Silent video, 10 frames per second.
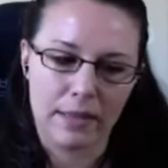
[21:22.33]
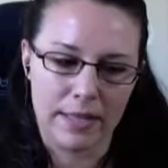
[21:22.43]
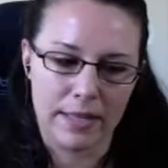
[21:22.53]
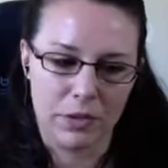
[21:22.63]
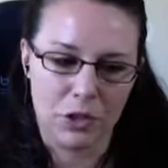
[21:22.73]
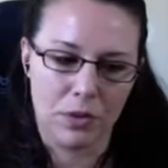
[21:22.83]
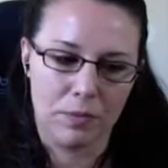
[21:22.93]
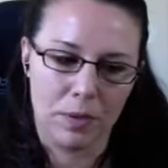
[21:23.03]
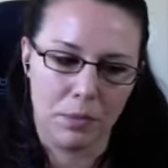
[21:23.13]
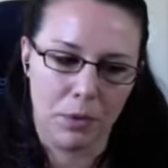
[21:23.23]
less
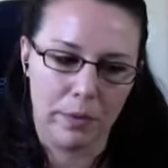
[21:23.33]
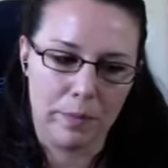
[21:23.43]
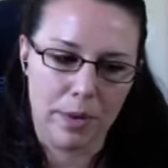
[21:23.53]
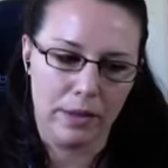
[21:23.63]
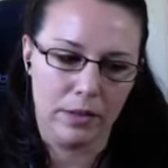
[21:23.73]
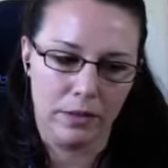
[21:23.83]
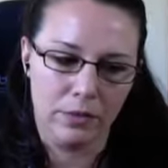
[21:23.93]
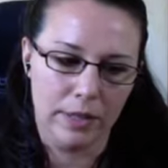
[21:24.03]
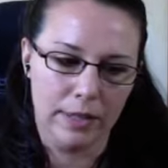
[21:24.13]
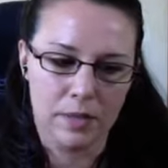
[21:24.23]
efficient, but more repetitive,
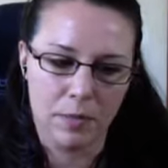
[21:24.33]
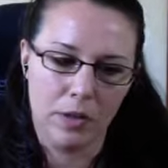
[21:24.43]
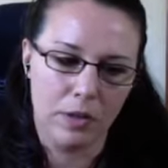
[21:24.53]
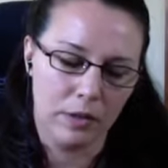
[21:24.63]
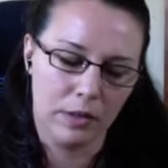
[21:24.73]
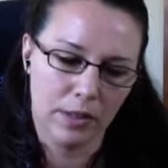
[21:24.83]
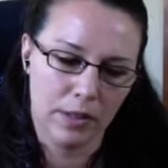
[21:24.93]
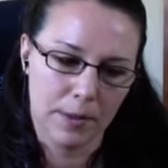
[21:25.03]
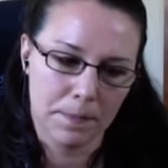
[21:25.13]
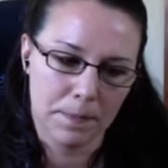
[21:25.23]
like small
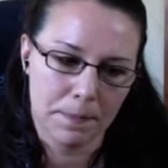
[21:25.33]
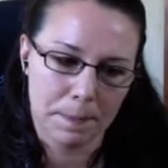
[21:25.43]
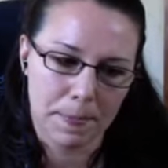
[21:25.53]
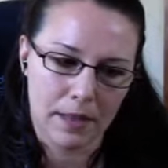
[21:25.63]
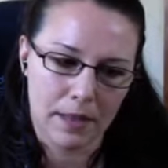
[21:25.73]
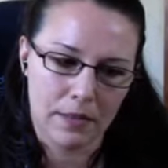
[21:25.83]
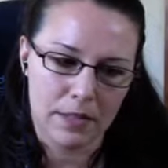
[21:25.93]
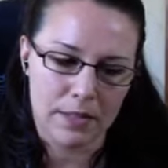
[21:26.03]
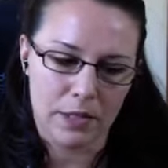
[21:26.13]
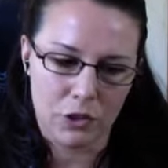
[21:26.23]

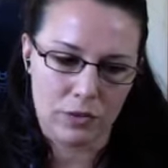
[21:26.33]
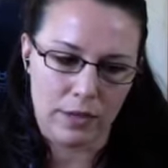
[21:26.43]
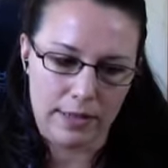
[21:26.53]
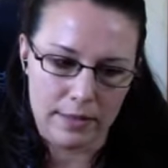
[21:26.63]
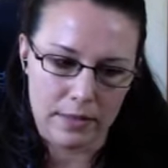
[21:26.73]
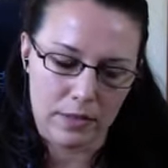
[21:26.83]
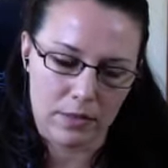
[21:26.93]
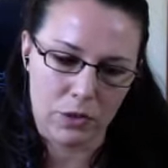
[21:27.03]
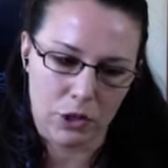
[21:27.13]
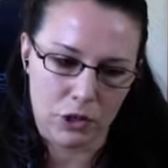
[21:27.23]
decentralized
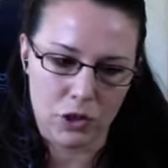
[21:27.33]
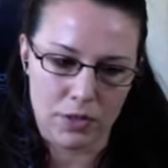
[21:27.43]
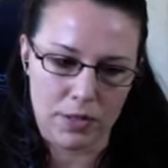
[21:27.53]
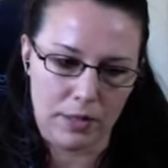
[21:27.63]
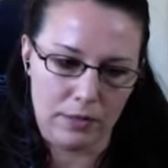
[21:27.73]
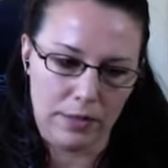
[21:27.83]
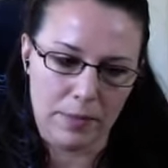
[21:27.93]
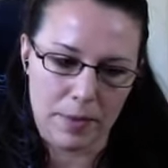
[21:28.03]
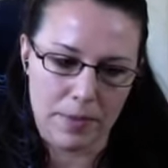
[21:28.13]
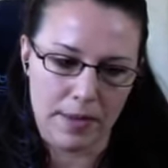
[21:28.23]
structures that are like,
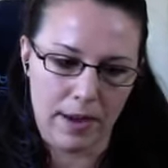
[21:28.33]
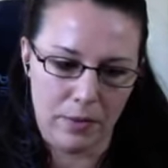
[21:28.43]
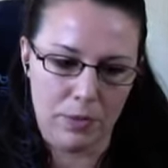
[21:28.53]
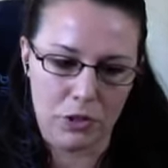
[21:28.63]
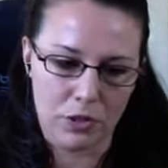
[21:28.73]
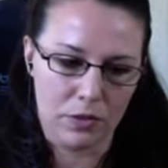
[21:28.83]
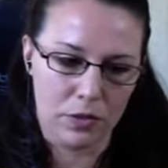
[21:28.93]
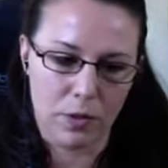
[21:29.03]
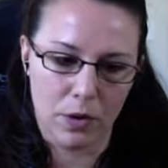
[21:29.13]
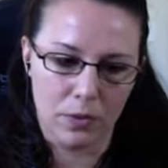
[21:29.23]
maybe have a bunch of
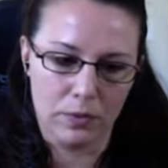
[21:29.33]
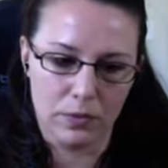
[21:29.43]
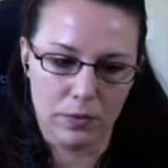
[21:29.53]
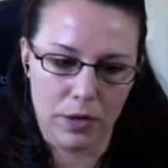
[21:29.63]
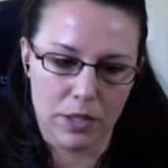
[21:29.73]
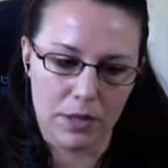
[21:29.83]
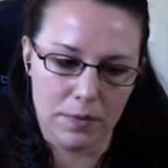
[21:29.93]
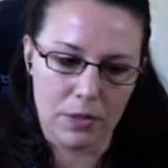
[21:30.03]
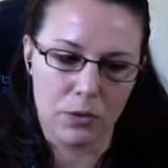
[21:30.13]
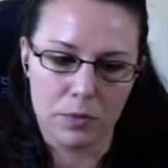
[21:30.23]
smaller
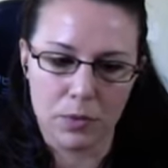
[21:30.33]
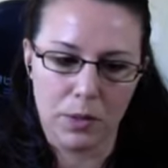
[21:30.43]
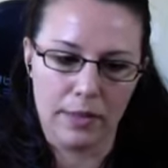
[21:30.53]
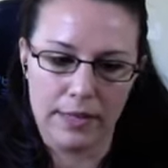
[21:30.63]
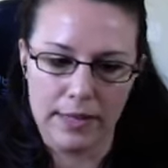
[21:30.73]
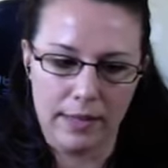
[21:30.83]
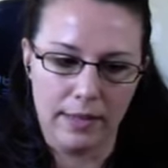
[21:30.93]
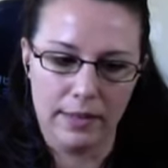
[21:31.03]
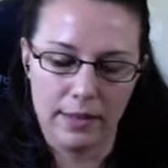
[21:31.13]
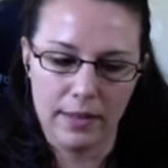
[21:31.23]
autonomous groups working,
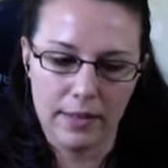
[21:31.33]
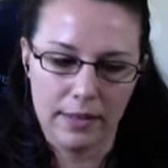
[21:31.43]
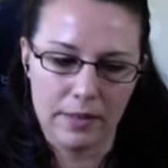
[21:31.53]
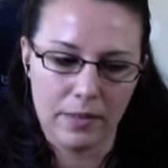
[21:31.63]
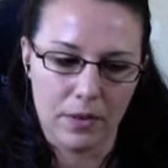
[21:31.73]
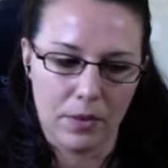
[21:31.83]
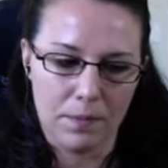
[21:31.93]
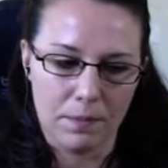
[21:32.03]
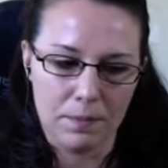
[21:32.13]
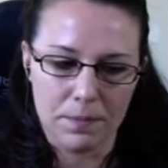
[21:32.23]

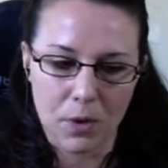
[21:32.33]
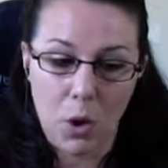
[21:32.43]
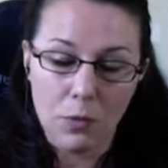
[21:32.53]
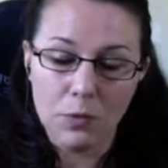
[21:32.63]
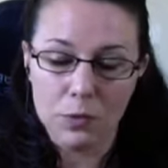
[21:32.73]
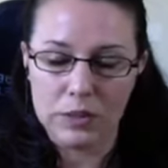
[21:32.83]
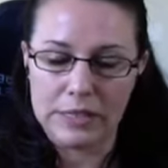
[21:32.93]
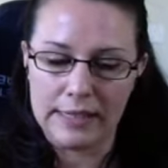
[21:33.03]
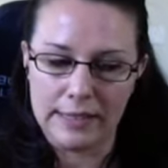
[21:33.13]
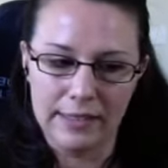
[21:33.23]

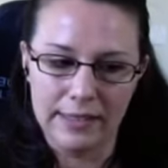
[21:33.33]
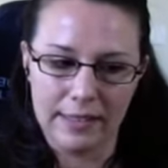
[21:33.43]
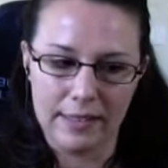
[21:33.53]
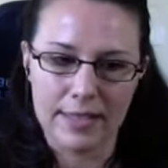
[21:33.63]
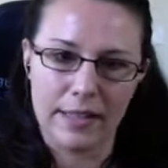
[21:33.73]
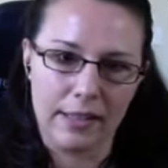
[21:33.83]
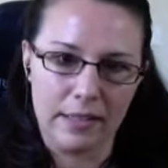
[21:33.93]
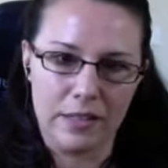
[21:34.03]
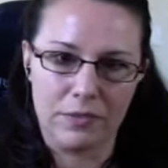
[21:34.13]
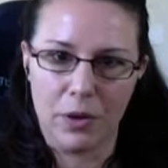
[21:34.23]
hopefully in a slightly
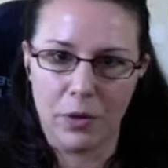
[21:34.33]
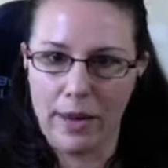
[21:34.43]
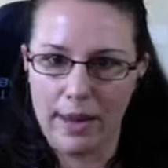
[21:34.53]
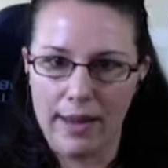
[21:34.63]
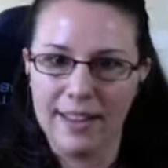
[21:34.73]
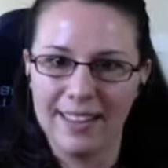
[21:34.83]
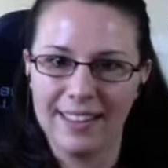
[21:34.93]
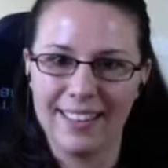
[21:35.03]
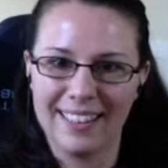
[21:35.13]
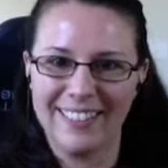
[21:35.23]
different way,
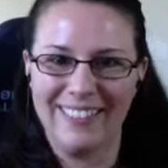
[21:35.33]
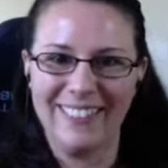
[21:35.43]
you know?